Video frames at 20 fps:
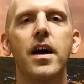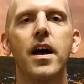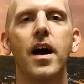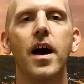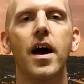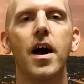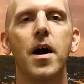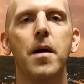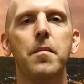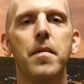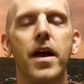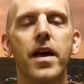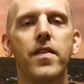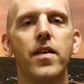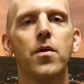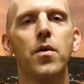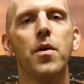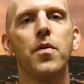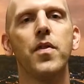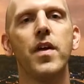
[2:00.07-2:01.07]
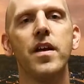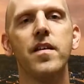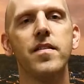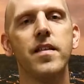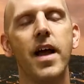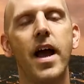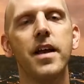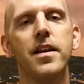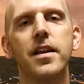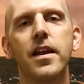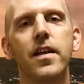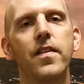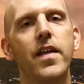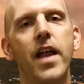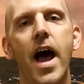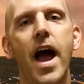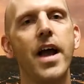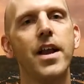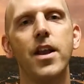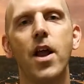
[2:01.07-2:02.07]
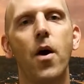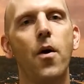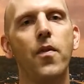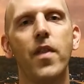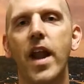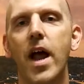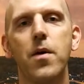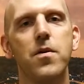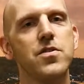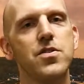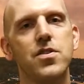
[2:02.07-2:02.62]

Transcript: And there were things that I did that I know that I was